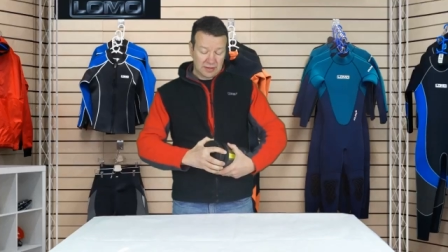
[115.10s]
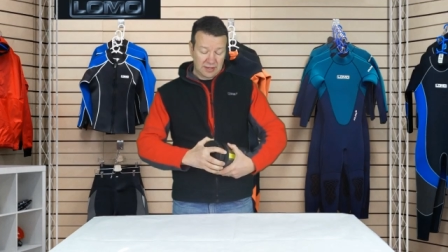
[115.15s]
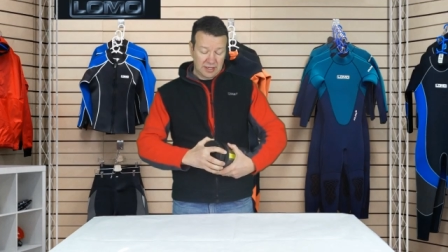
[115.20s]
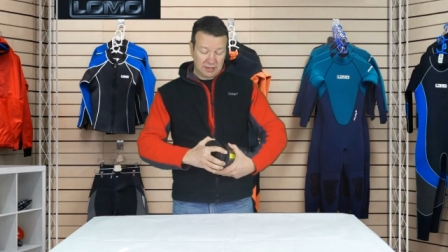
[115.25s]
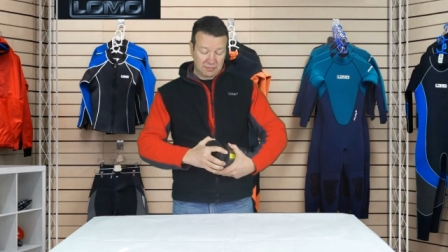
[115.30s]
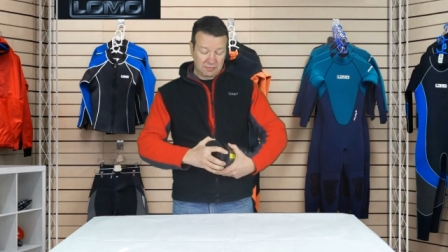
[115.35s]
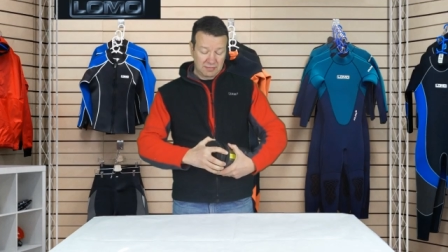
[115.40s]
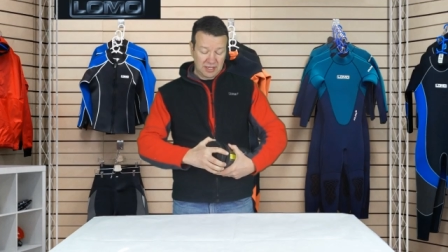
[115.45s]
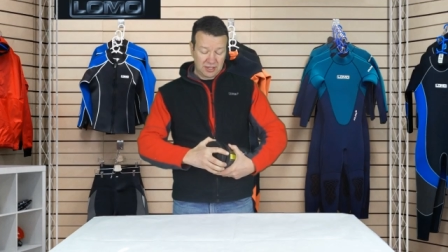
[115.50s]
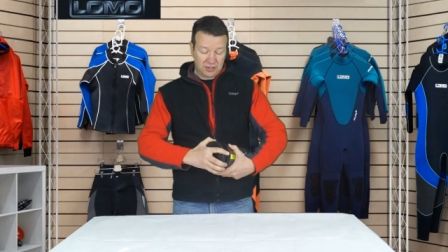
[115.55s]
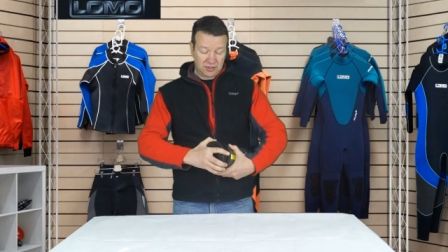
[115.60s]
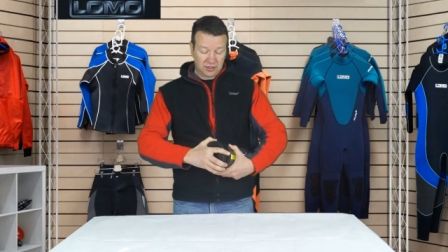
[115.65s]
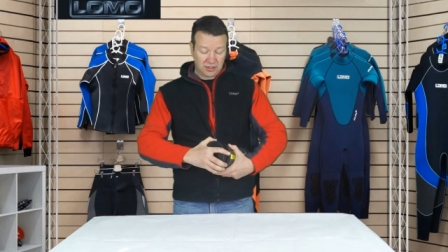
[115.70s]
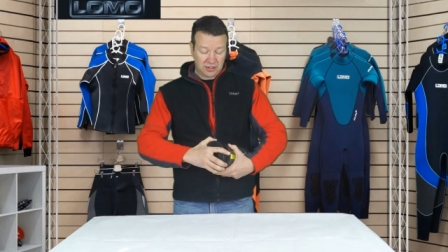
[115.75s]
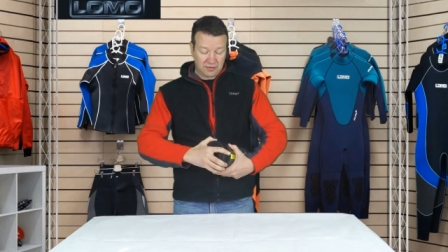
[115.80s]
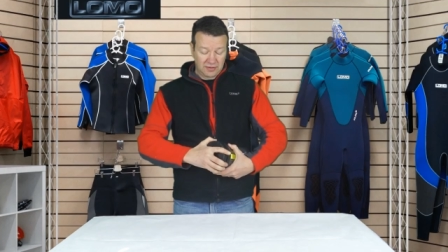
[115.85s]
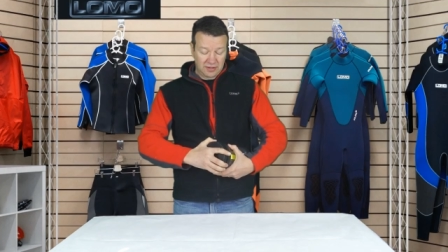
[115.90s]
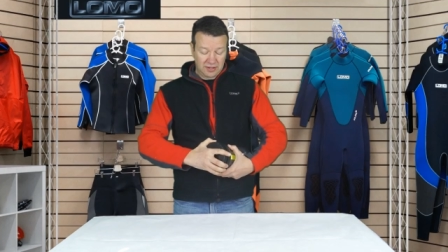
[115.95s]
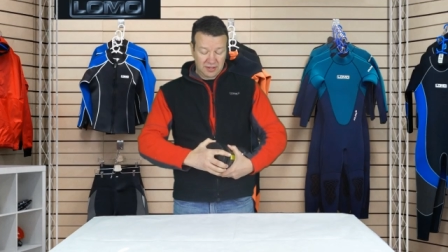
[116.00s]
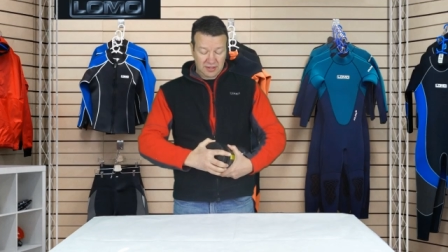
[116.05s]
then make
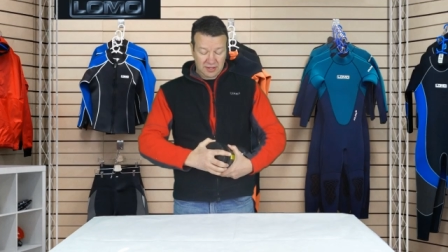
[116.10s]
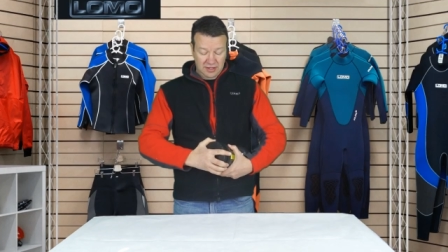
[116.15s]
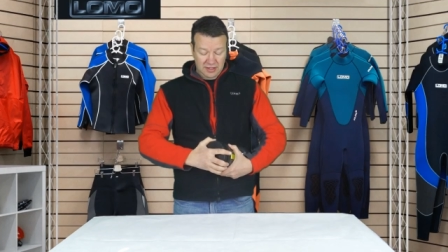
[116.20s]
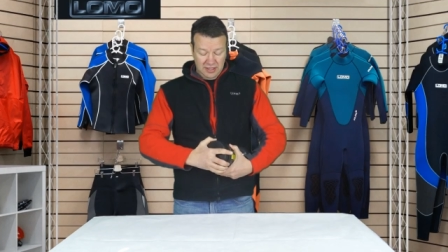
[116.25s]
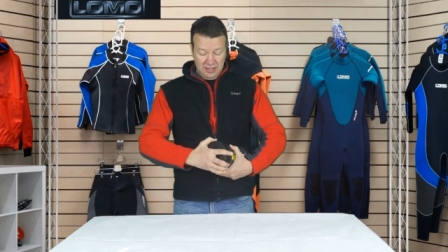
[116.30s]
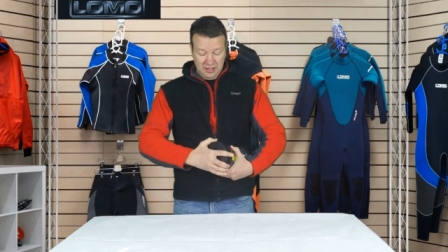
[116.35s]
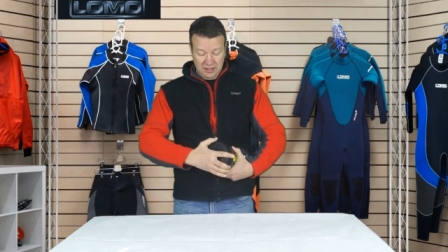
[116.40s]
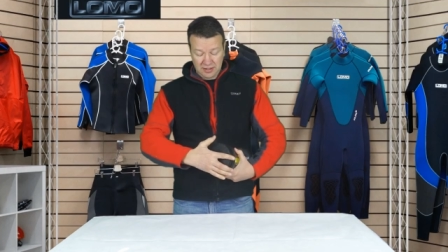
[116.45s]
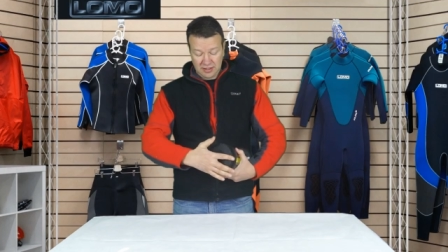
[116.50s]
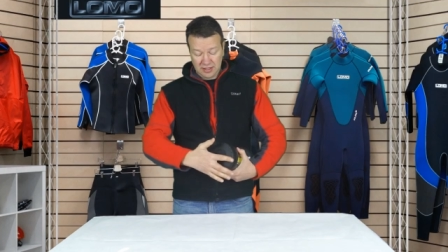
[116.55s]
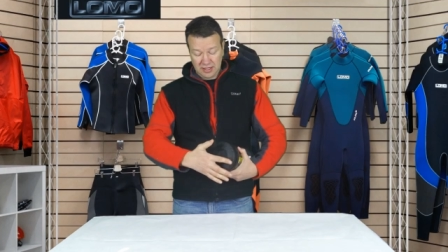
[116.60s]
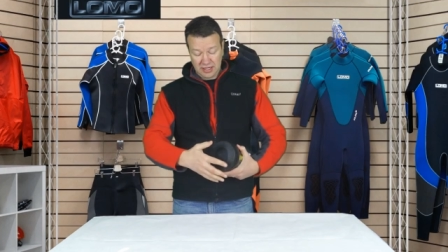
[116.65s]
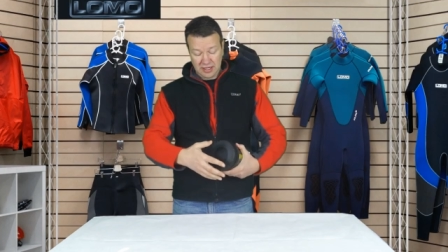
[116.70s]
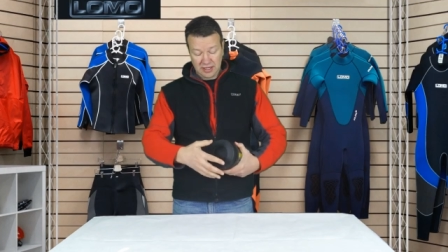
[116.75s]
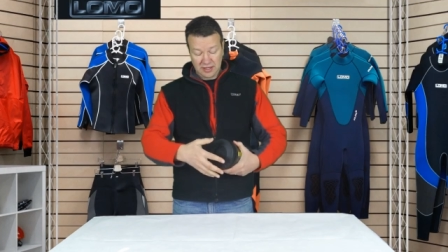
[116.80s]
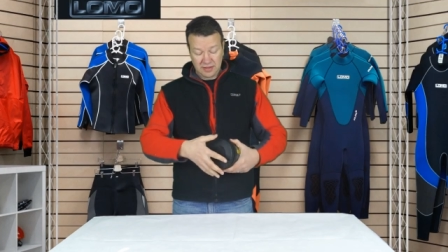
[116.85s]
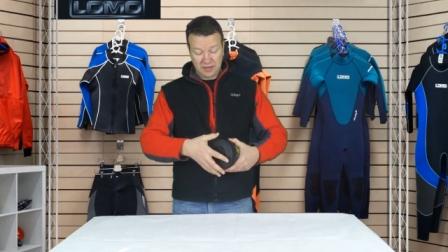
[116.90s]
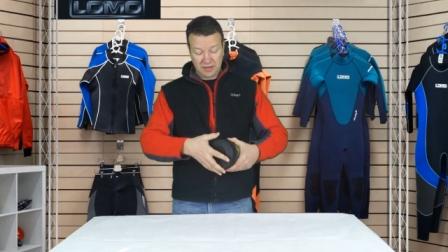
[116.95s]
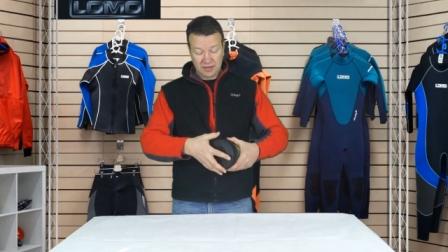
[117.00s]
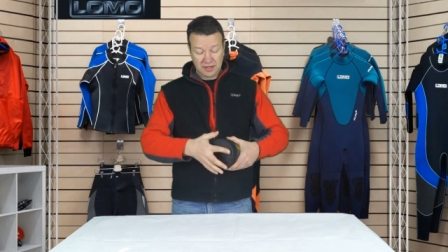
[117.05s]
sure that, that
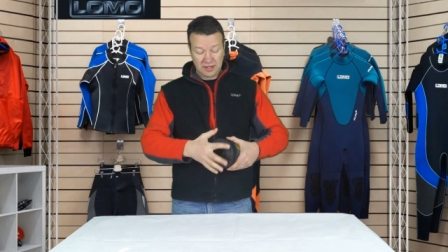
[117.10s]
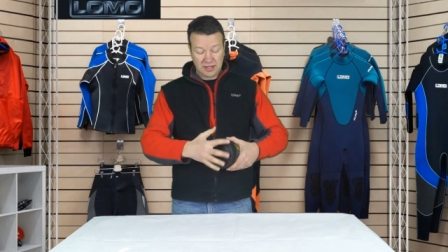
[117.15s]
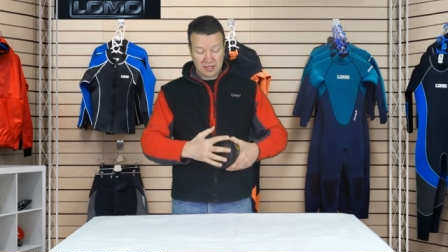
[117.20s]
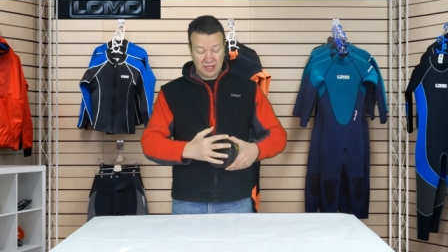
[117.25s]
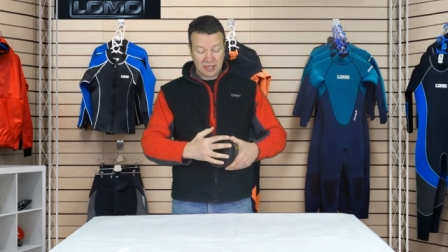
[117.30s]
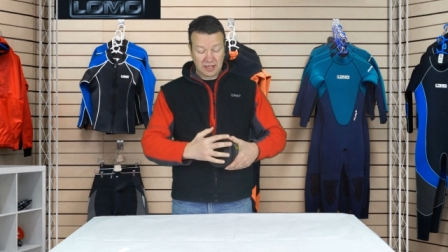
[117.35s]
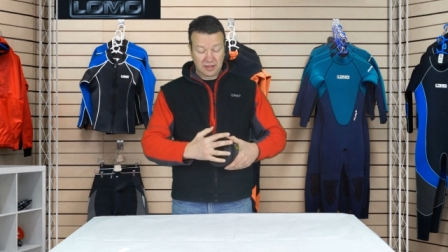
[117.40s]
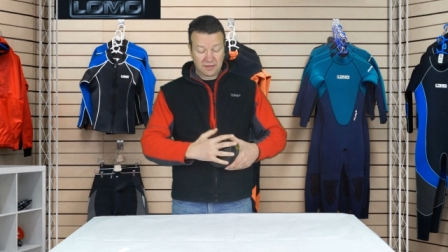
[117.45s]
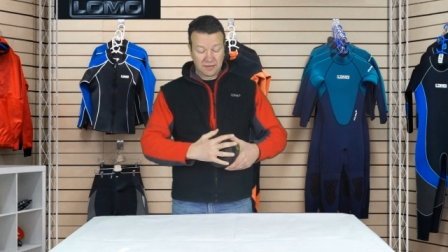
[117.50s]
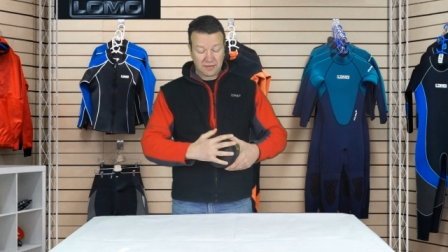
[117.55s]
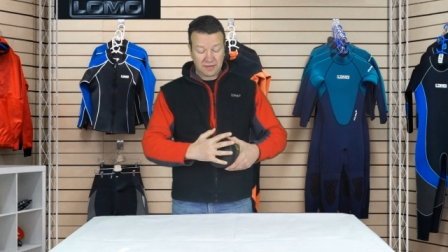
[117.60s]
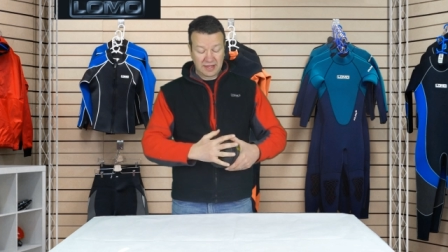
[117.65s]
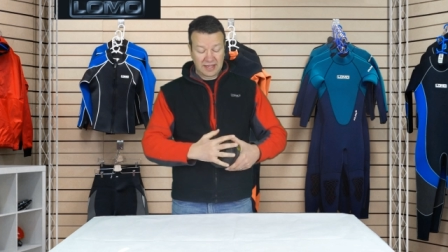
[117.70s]
uh, the, uh,